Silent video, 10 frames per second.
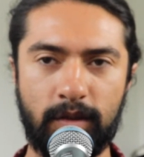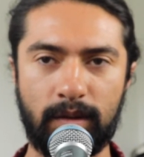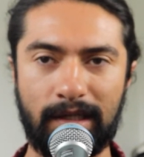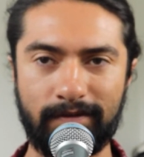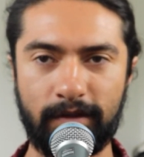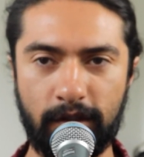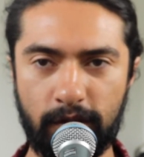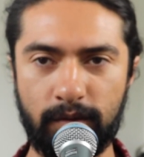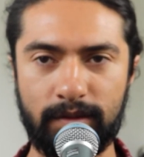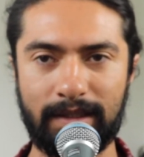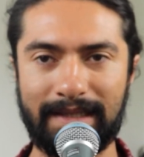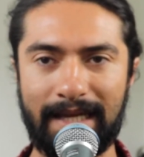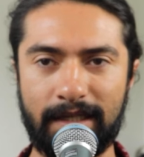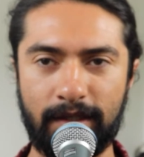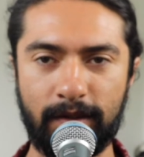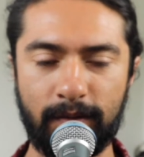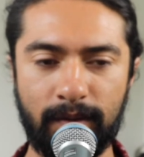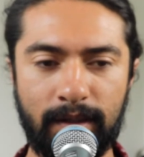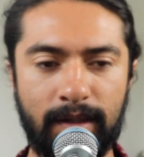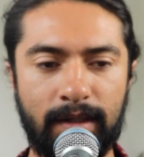to love you, to like
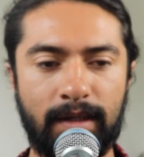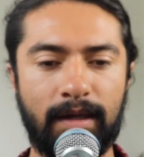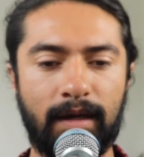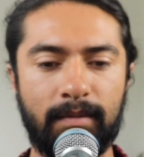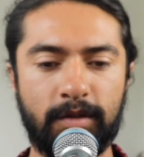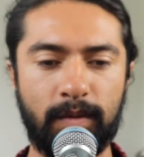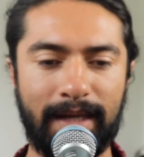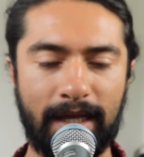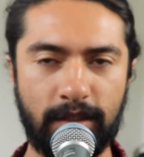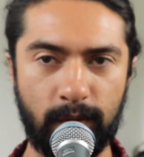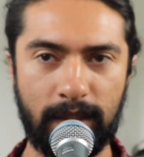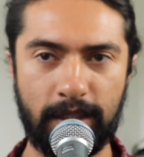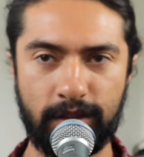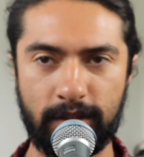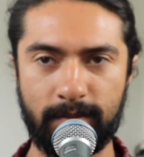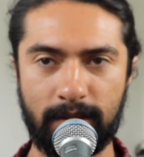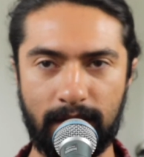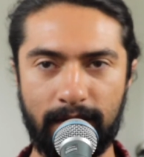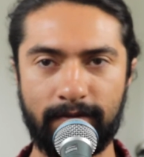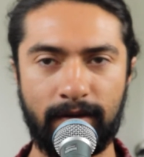you, um, to enhance your relationships in
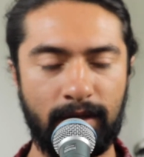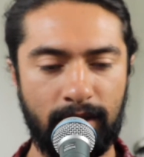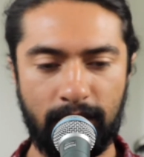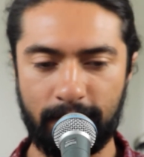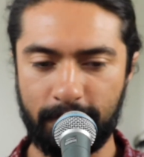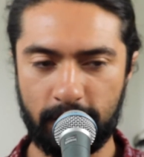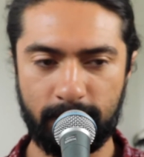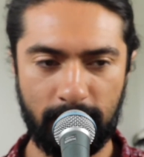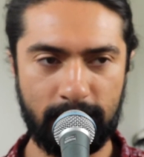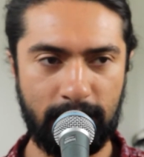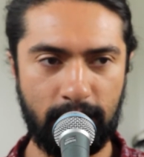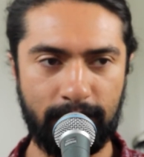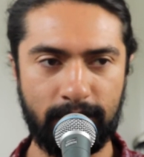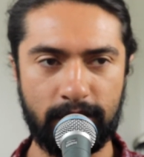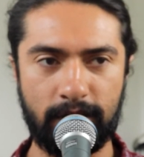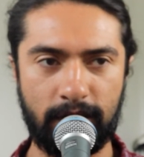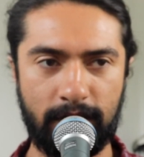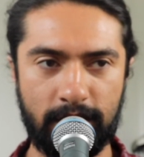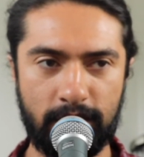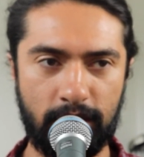life, the first place that you have to
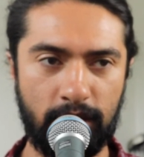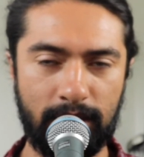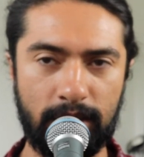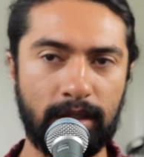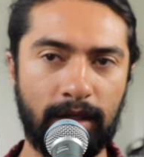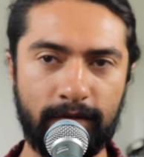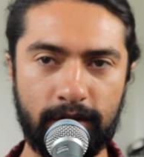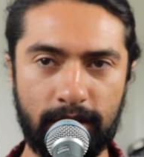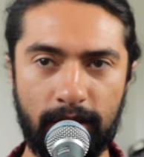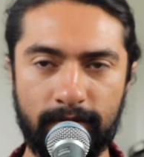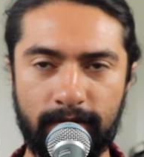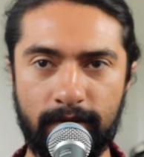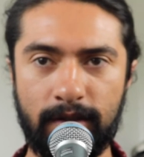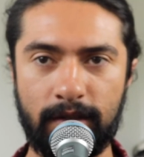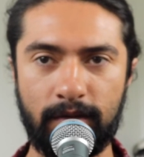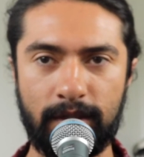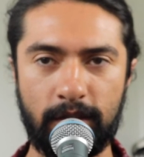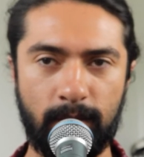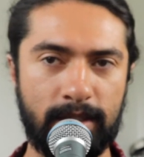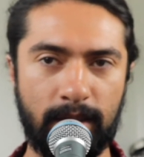start is you need to love yourself. You
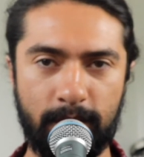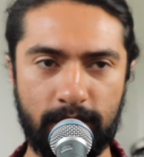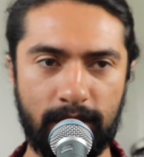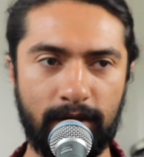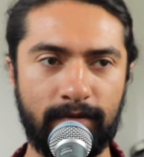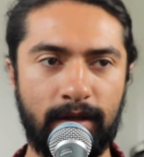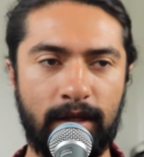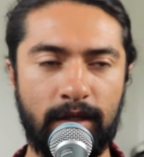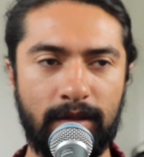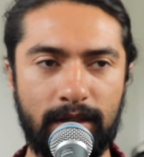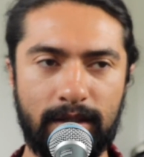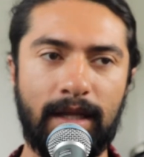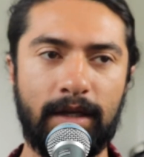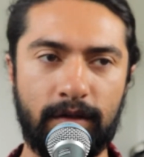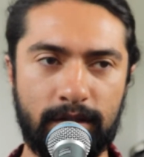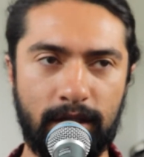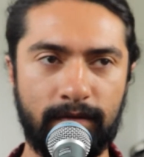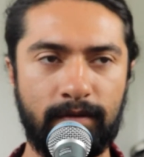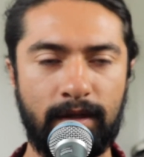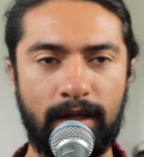need to accept yourself. You need to like
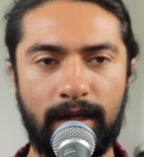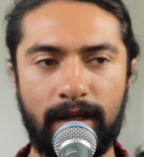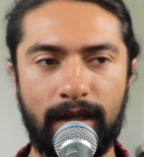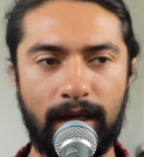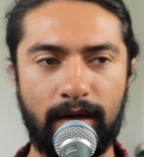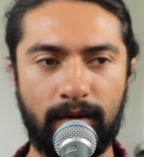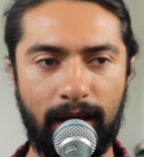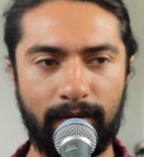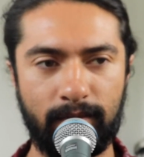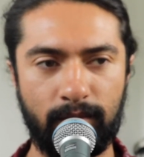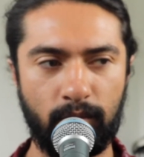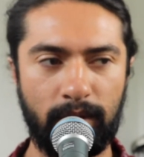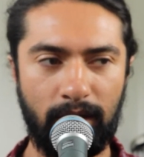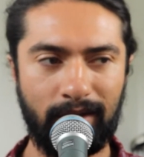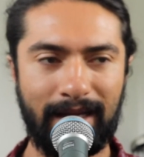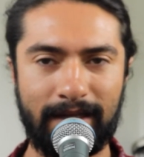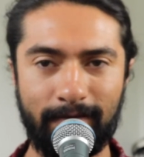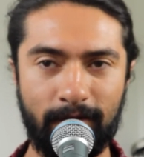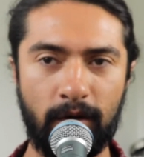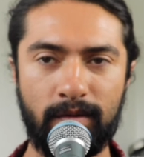yourself. Now, we all kind
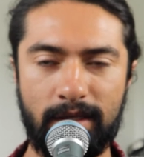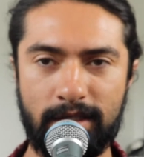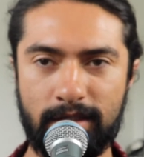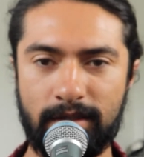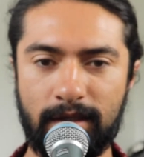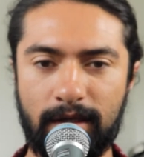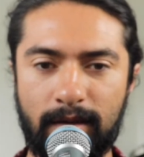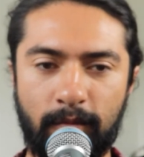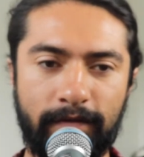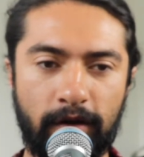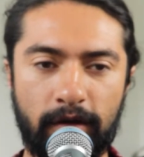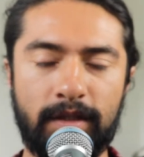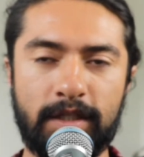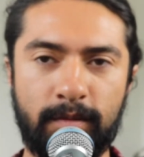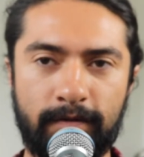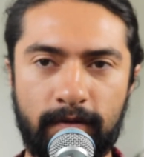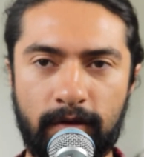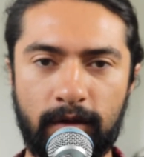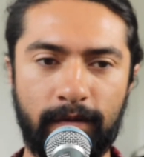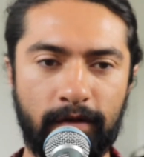of know this. Um, we've heard this
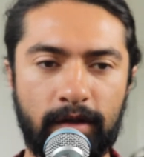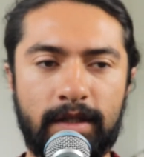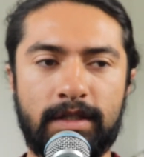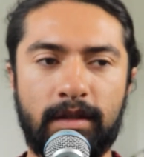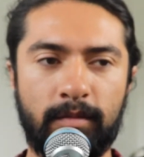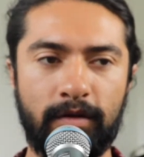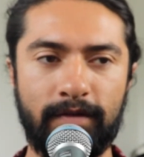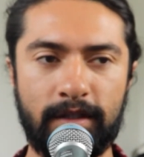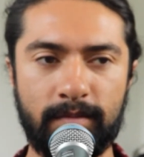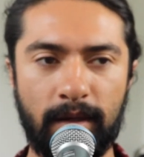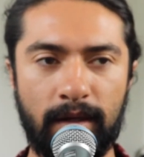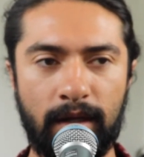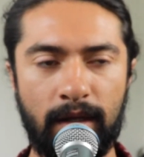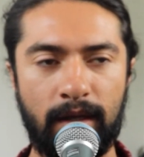before, we've heard this in the movies, but